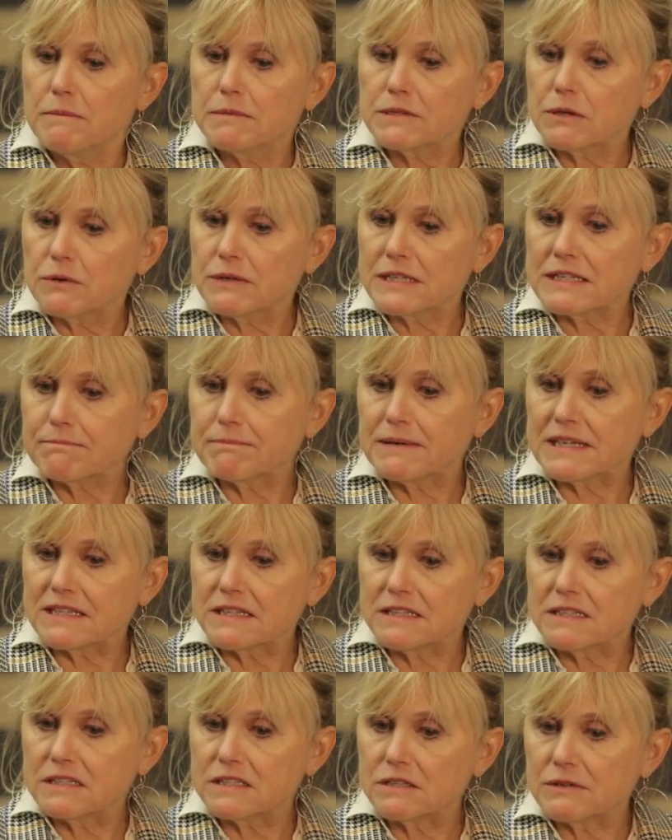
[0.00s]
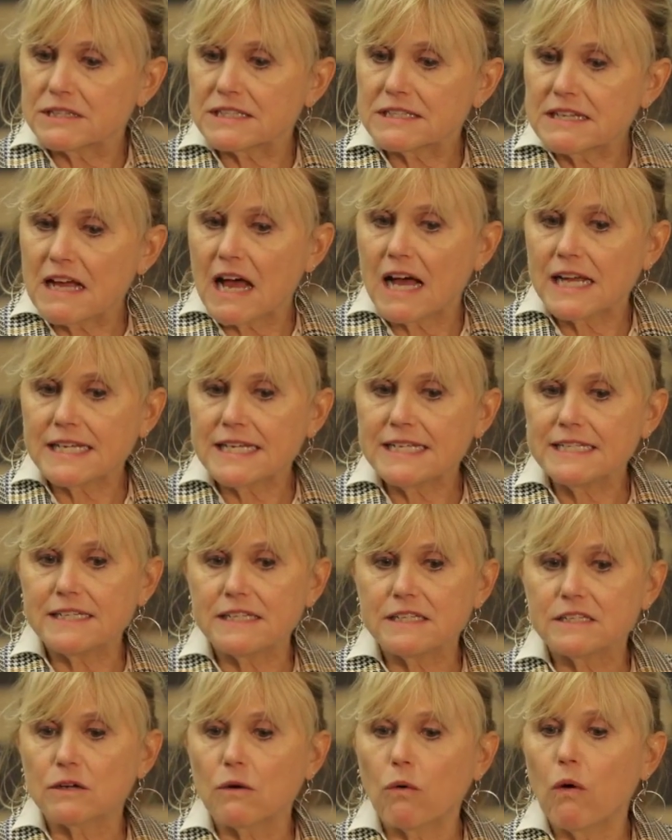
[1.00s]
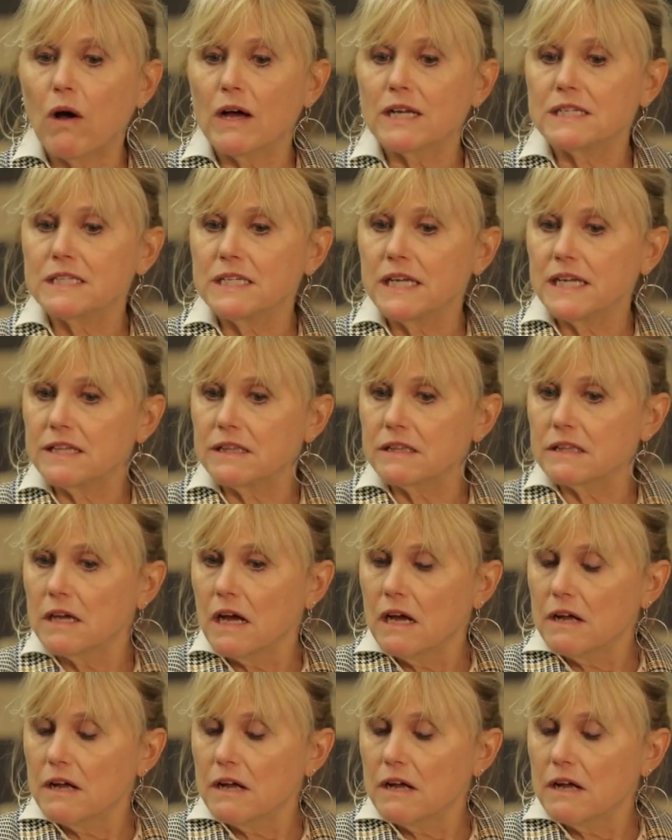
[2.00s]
it's not easy to quantitate